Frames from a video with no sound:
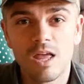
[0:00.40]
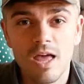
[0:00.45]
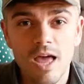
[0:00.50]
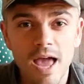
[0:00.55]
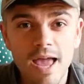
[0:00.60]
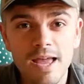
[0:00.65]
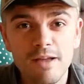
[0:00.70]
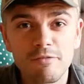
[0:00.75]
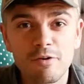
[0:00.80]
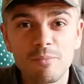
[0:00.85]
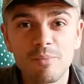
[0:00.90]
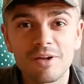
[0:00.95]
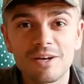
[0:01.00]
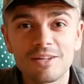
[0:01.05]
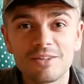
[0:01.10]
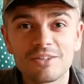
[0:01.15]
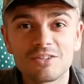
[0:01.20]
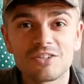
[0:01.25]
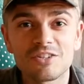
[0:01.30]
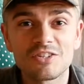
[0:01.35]
Hey everybody,
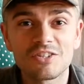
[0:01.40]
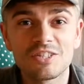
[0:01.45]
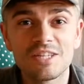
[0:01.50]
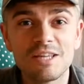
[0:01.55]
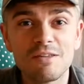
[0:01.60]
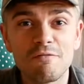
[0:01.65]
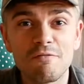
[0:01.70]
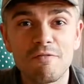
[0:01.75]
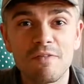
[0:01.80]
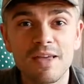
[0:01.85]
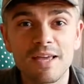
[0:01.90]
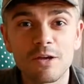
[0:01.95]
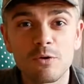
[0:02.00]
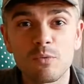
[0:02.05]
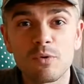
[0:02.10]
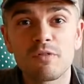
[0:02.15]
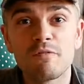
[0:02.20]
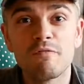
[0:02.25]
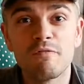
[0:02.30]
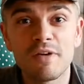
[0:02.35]
this is Steve Vick
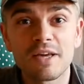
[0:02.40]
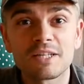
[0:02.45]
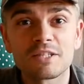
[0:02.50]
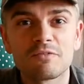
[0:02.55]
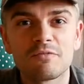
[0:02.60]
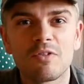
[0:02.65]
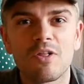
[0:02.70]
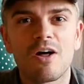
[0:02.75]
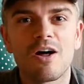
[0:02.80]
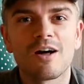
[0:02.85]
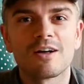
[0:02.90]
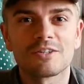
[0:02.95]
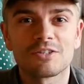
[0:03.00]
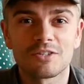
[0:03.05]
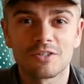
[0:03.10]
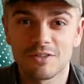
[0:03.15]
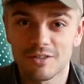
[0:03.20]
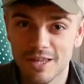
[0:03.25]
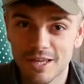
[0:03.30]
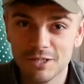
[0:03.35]
with Vick's Vlogs.
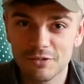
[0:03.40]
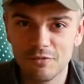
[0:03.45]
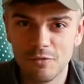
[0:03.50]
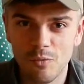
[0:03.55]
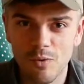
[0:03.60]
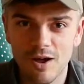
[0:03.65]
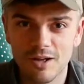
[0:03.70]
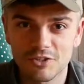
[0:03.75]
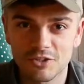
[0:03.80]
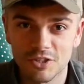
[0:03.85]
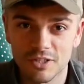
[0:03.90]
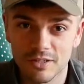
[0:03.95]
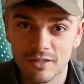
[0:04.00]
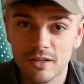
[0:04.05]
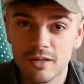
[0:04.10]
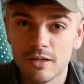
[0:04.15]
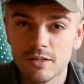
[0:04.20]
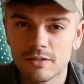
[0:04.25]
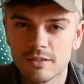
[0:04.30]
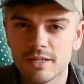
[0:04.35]
Thanks for watching.
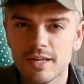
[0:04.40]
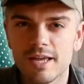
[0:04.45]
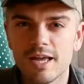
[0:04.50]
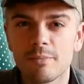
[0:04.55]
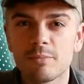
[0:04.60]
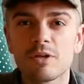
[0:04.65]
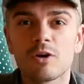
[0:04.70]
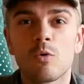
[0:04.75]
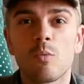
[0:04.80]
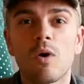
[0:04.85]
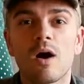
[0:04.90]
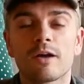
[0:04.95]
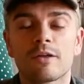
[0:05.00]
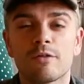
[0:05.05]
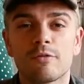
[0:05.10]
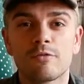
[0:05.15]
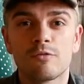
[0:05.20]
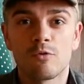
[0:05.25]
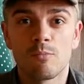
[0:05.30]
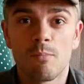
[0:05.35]
Today I'm going to walk
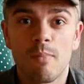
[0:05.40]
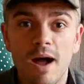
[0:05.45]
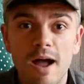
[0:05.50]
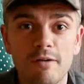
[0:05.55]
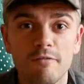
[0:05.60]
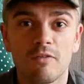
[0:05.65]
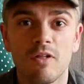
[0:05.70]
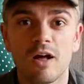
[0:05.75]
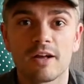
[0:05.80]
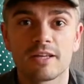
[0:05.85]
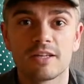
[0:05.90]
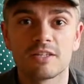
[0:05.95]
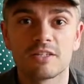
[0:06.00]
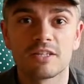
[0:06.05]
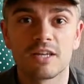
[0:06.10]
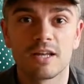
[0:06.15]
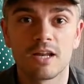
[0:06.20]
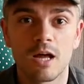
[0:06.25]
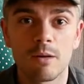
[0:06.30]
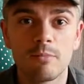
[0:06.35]
you through my vlogging
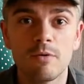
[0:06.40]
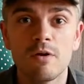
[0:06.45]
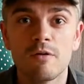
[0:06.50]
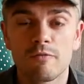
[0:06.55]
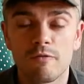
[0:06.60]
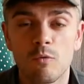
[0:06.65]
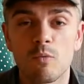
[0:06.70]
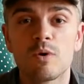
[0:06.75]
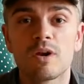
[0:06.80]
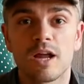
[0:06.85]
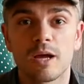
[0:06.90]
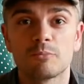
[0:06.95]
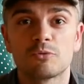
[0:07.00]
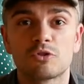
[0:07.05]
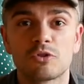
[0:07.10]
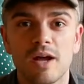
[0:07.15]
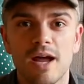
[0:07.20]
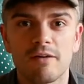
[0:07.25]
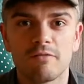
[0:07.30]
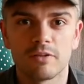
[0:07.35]
setup for when I'm
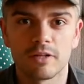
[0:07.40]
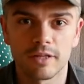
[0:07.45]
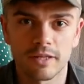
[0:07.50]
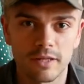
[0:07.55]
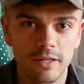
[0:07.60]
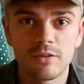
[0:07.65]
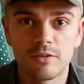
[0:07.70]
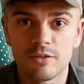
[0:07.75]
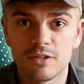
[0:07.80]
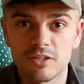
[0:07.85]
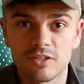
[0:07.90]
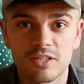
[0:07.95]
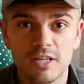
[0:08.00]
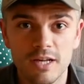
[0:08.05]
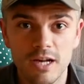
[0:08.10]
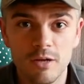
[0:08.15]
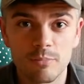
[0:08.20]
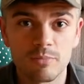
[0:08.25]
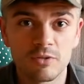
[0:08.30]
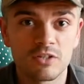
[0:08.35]
traveling. This
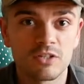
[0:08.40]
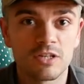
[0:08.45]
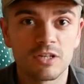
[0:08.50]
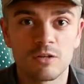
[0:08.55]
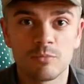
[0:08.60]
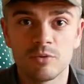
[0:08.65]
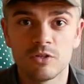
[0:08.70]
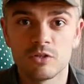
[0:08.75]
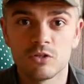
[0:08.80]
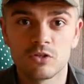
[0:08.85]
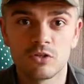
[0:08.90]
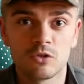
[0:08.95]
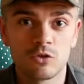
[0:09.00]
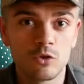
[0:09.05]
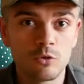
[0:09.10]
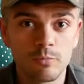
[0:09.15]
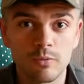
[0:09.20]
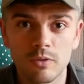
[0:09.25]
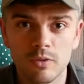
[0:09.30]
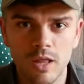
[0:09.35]
setup is going to be
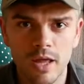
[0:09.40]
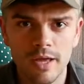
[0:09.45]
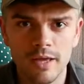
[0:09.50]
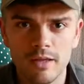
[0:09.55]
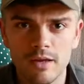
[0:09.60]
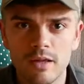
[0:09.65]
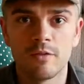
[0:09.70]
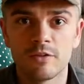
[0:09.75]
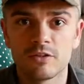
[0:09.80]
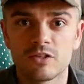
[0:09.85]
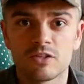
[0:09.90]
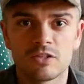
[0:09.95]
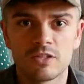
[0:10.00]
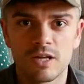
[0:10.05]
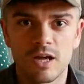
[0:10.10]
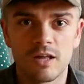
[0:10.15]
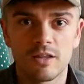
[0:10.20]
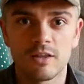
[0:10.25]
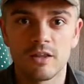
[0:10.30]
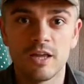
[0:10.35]
super light. This is
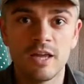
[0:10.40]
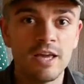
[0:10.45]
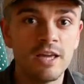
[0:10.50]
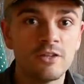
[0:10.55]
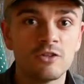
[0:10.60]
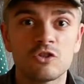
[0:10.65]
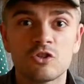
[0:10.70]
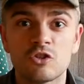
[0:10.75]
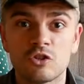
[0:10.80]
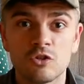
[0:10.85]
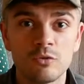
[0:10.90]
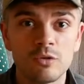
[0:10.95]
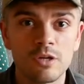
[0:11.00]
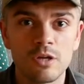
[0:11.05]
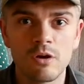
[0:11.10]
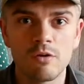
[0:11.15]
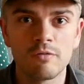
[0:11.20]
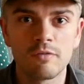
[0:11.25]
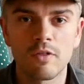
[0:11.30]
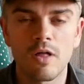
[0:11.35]
not
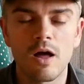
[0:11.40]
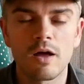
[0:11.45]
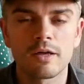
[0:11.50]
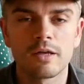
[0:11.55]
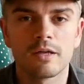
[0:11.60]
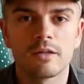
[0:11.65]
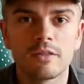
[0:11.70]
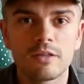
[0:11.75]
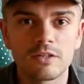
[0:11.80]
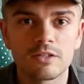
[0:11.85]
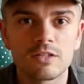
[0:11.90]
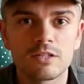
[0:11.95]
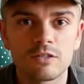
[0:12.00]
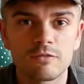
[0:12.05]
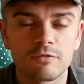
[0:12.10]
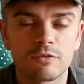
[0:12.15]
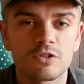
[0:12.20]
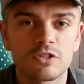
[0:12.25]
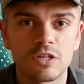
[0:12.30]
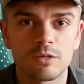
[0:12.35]
in-studio vlogging. This is
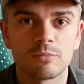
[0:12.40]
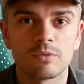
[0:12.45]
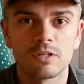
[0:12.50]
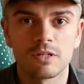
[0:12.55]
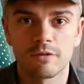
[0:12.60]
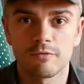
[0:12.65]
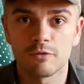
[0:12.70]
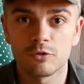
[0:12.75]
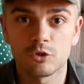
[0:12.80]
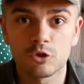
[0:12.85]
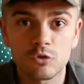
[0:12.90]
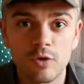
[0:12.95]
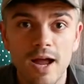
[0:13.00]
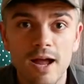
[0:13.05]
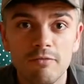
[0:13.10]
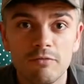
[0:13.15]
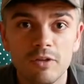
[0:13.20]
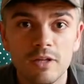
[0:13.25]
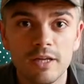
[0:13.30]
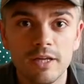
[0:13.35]
for something if you're
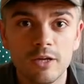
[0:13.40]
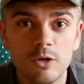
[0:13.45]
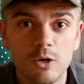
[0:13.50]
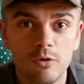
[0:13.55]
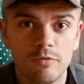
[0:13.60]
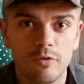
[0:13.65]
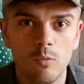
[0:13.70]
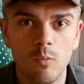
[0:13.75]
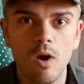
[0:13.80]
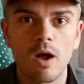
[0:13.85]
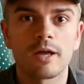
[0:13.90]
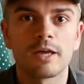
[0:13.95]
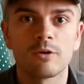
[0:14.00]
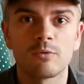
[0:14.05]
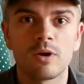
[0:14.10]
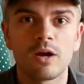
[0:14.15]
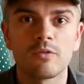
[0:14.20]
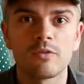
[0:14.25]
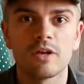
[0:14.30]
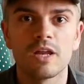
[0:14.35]
traveling or if you're walking
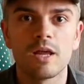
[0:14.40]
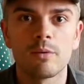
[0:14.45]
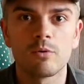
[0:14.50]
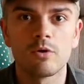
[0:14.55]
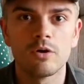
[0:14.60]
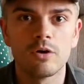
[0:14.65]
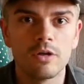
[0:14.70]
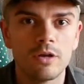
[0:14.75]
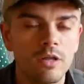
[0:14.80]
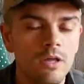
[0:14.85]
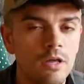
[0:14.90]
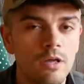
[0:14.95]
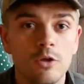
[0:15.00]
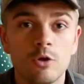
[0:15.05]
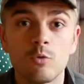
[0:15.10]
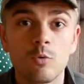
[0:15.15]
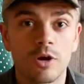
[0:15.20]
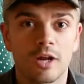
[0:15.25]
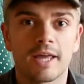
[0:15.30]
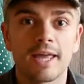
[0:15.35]
around the neighborhood,
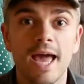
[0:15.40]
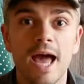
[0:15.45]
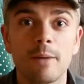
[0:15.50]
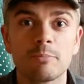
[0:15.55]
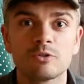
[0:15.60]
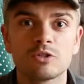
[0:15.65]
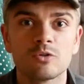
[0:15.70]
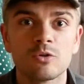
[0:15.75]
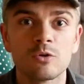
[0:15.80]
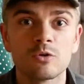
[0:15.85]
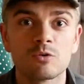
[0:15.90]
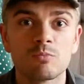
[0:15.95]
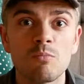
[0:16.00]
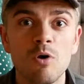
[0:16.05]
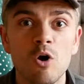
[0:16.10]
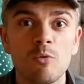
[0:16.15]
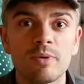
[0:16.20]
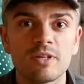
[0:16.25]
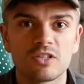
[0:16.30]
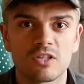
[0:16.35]
you want to capture those
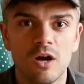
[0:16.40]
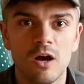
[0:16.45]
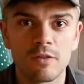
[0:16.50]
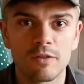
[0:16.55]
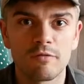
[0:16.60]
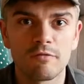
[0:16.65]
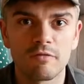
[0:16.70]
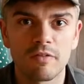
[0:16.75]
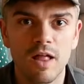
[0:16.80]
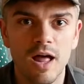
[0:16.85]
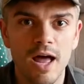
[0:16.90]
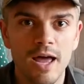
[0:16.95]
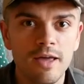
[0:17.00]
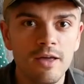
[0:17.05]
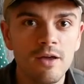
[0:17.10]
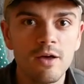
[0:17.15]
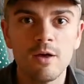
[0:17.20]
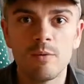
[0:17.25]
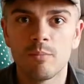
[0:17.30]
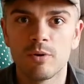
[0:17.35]
moments on the
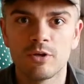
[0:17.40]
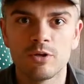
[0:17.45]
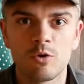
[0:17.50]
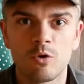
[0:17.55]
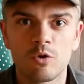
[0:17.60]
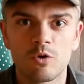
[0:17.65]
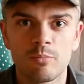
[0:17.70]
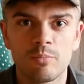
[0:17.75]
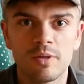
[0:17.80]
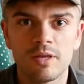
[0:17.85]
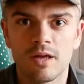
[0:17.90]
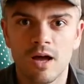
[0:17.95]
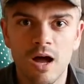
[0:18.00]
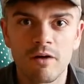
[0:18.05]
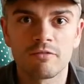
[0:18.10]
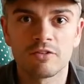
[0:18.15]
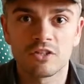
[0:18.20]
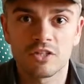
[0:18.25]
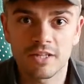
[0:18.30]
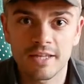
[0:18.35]
fly, but you don't want to be,
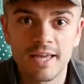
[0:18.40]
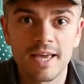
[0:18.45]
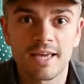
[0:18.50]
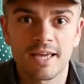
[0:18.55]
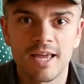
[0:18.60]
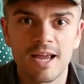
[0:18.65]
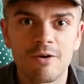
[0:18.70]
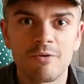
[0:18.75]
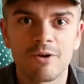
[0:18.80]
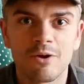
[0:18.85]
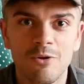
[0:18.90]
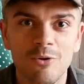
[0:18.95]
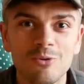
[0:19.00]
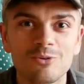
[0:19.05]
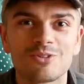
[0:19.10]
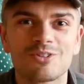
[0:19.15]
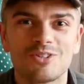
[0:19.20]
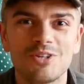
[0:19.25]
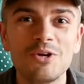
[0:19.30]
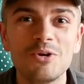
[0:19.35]
obviously can't carry your whole
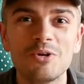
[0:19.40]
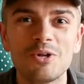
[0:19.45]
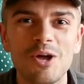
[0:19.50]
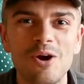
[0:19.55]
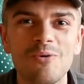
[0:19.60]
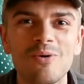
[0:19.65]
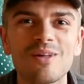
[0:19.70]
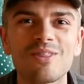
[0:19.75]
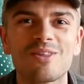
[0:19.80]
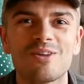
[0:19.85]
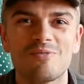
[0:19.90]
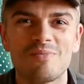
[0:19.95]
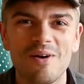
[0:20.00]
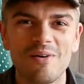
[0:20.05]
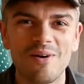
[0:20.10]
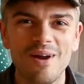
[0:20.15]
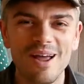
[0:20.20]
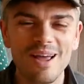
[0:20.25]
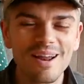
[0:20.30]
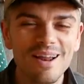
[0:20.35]
studio with you, am I
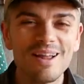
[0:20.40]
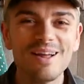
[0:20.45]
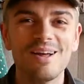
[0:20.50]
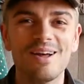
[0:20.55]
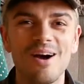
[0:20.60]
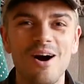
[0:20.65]
right?